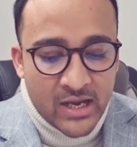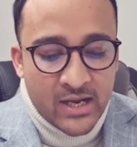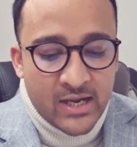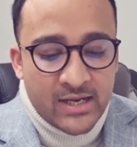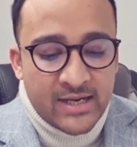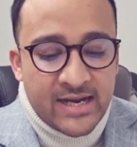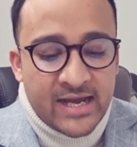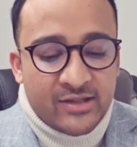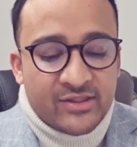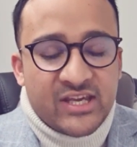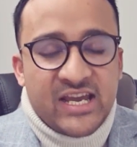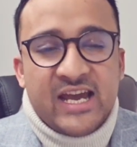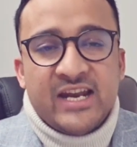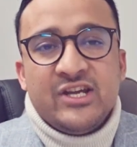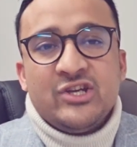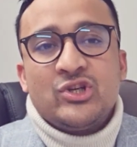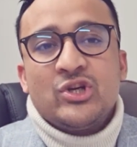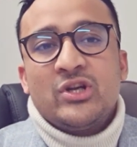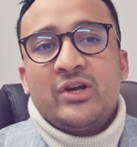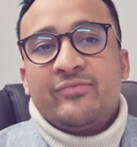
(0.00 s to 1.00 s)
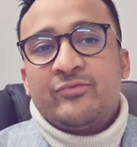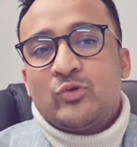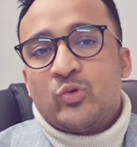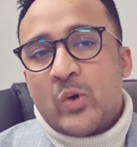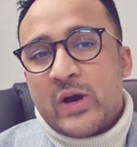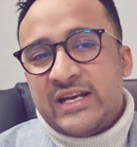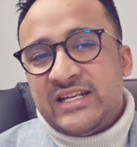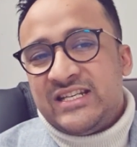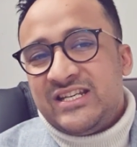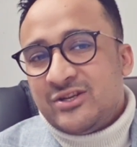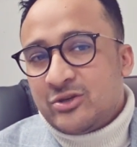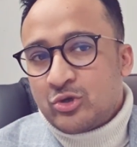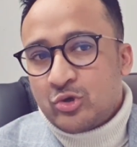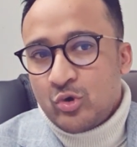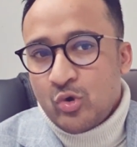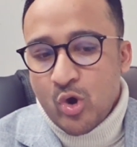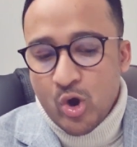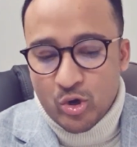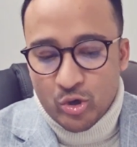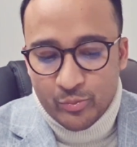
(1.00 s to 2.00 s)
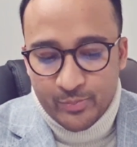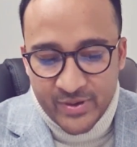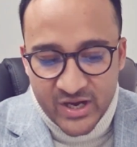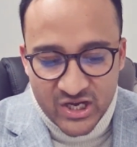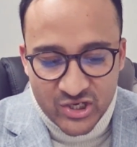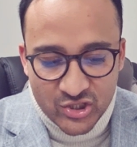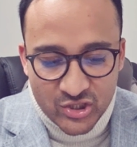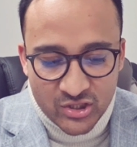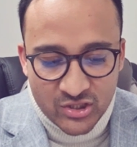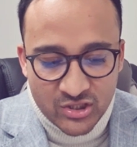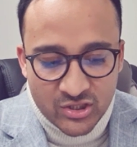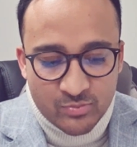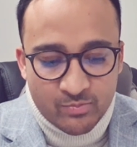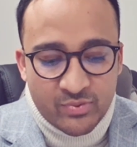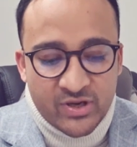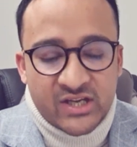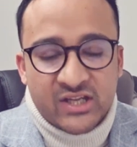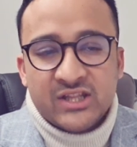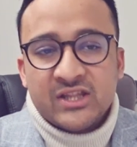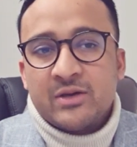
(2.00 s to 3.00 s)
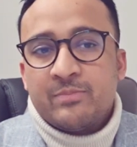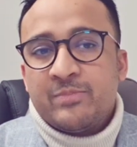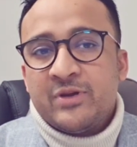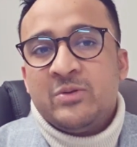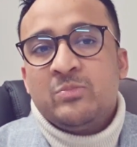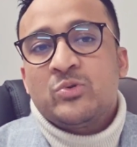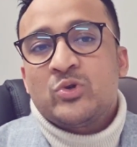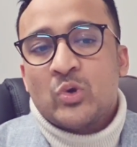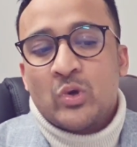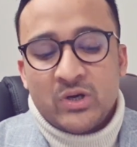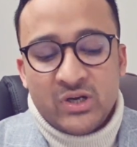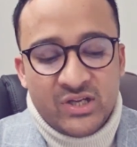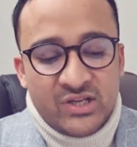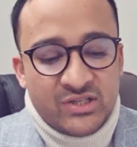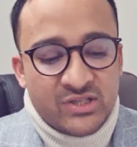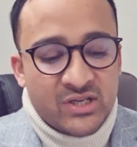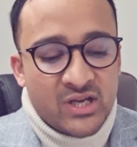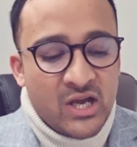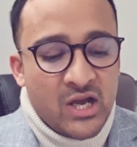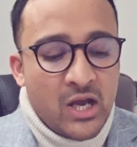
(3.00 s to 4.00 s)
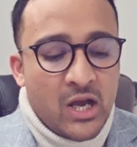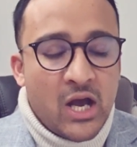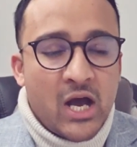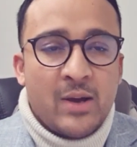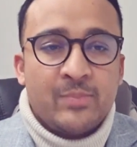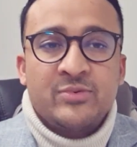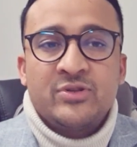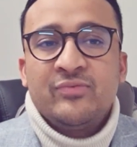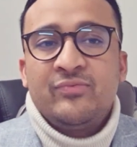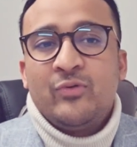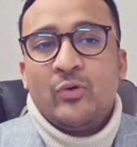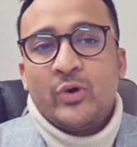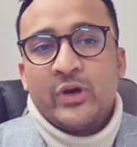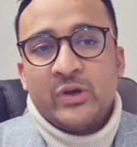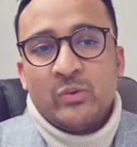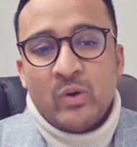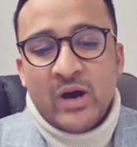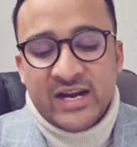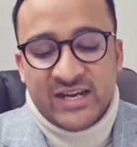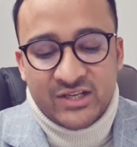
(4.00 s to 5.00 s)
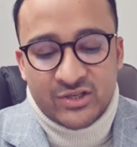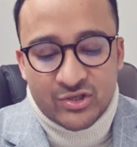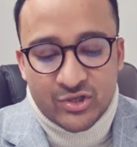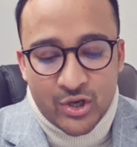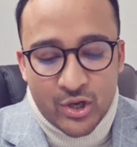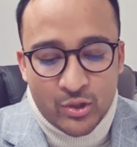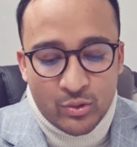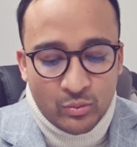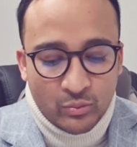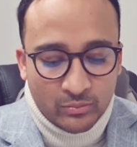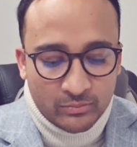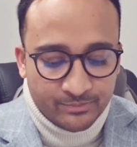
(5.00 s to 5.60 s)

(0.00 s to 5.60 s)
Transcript: Now, the addition of 22 occupations, bringing the PMSOL list up to 41 in total.